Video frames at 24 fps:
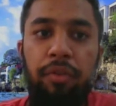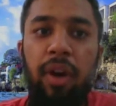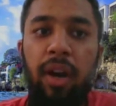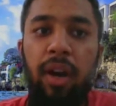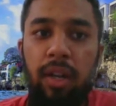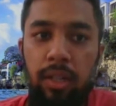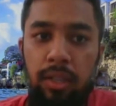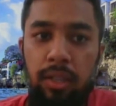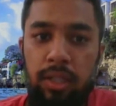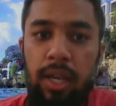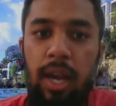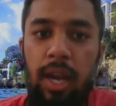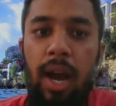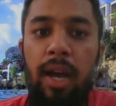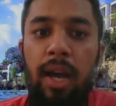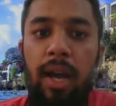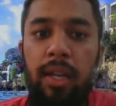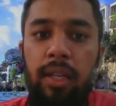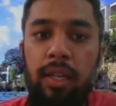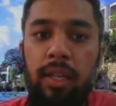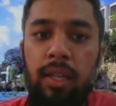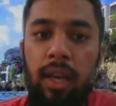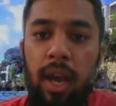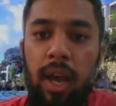a faculty
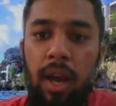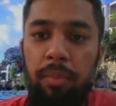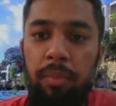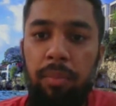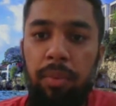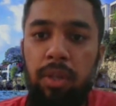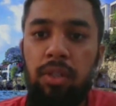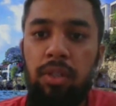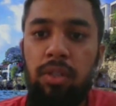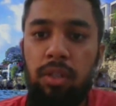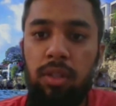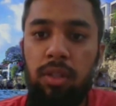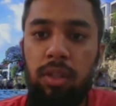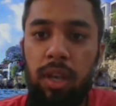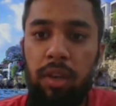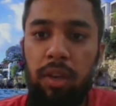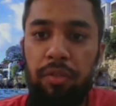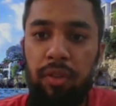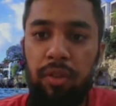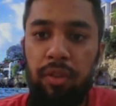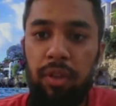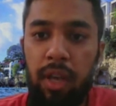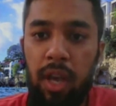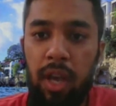at the campus,
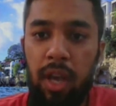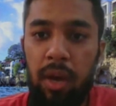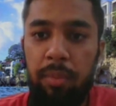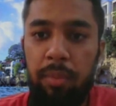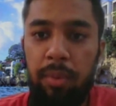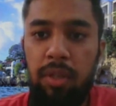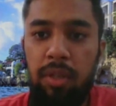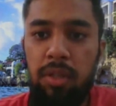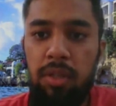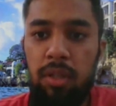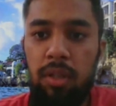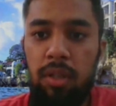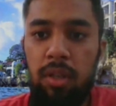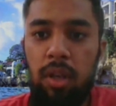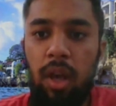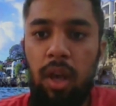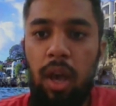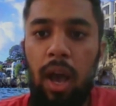Cave Hill campus.